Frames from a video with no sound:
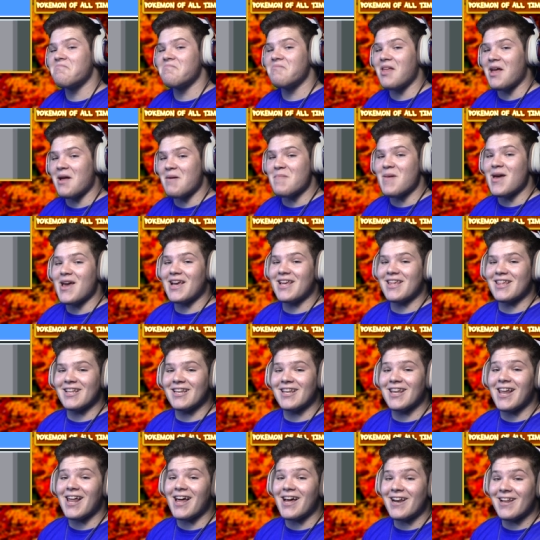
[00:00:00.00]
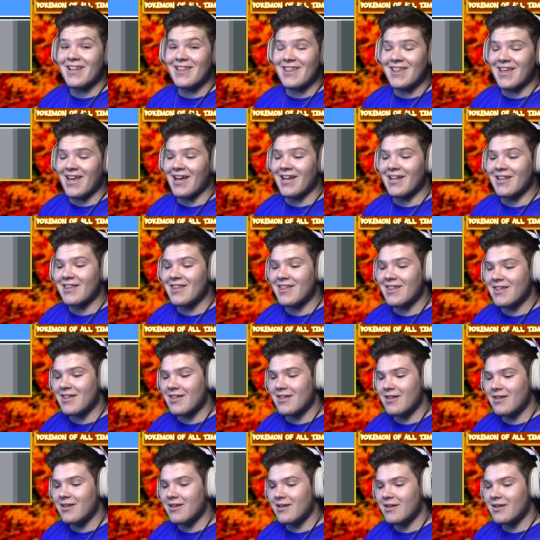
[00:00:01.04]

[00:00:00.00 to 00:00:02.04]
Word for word: That makes a lot of sense